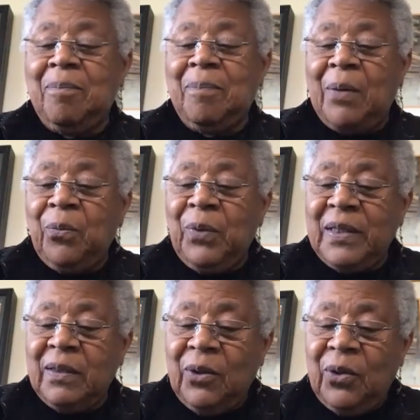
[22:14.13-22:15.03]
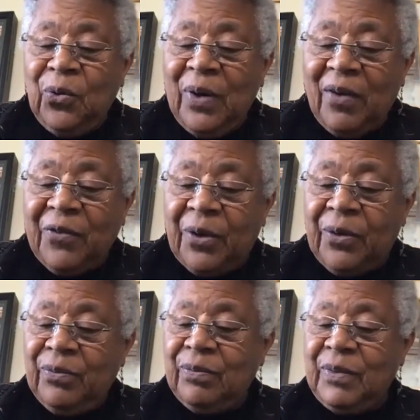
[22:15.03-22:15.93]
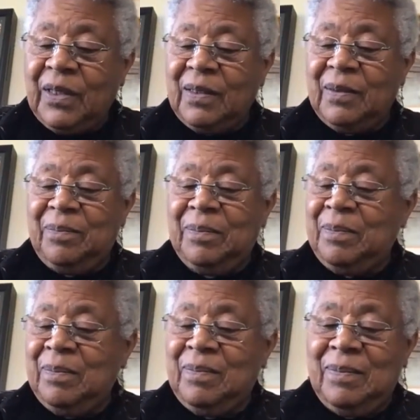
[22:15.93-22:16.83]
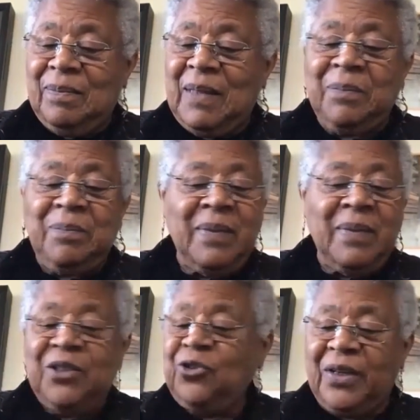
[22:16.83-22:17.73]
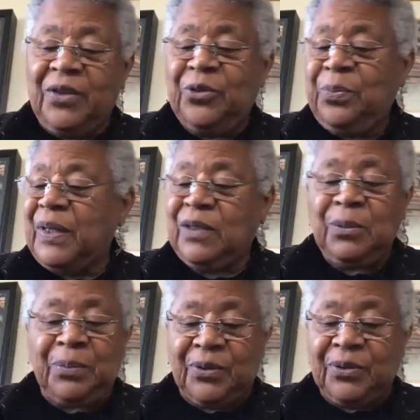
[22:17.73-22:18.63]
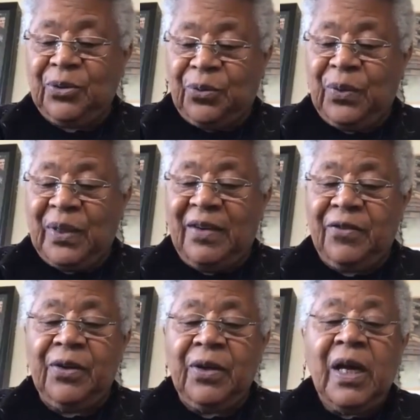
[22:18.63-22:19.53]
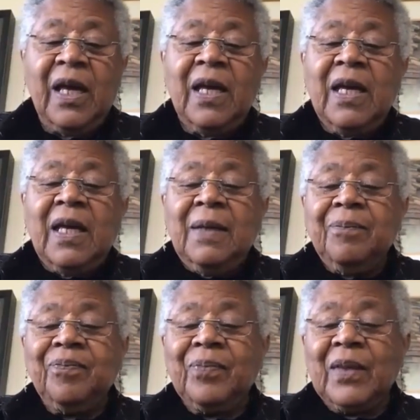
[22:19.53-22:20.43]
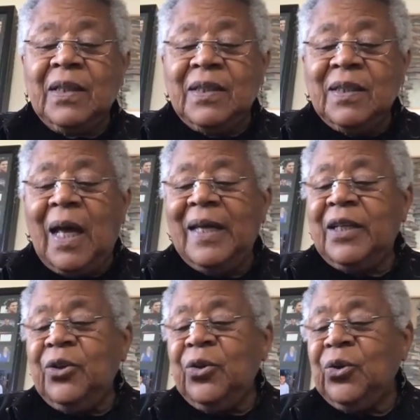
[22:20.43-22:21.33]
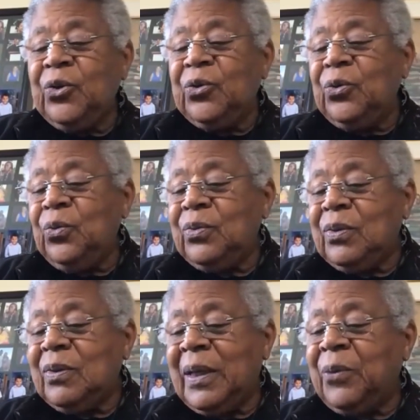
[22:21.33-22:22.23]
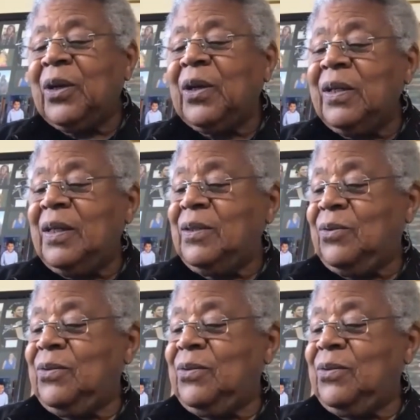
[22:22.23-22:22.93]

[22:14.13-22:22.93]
but when whoever the administrators, principals, or whatever decided who they were going to